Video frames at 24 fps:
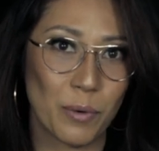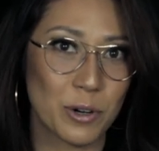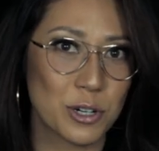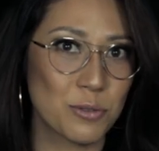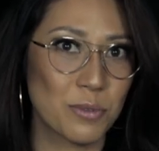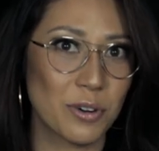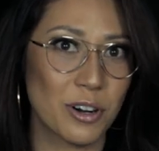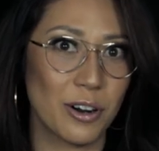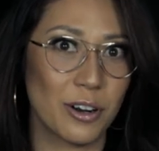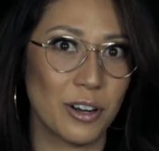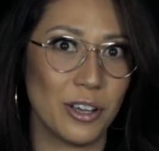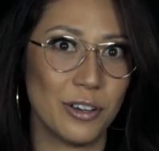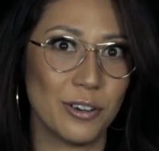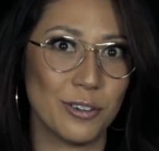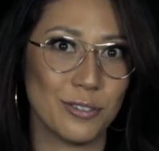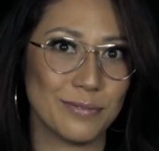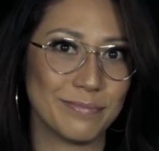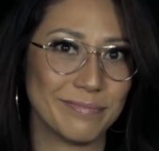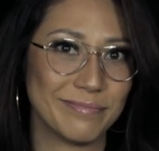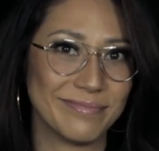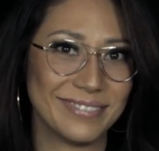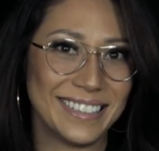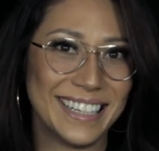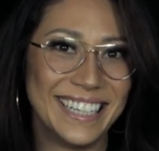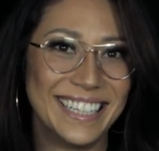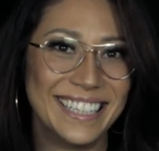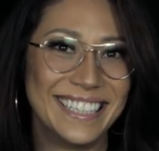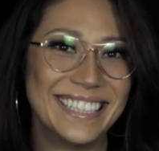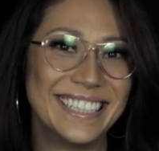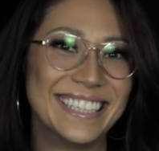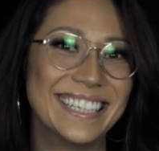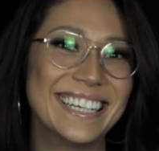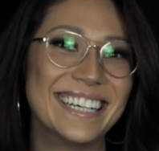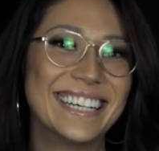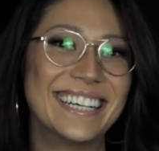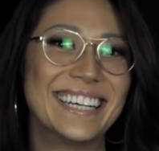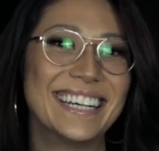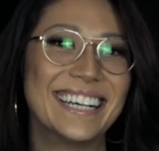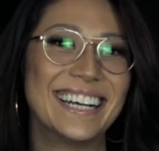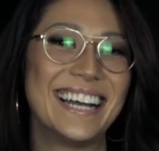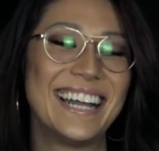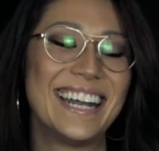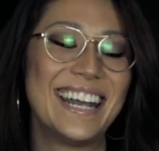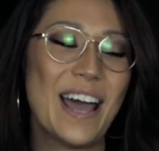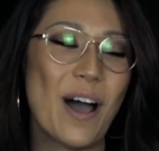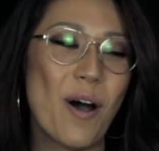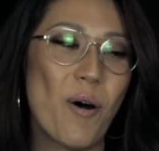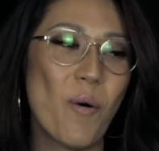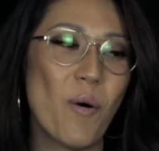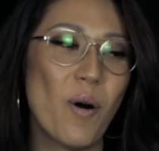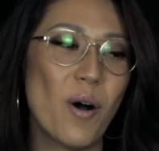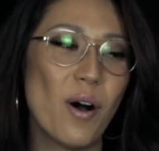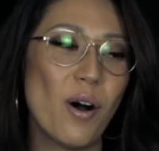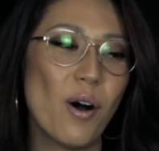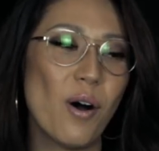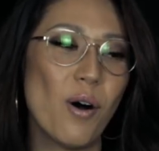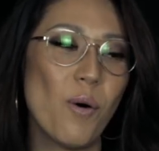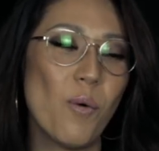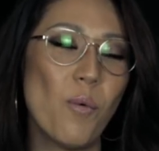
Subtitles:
Which one are you? Now,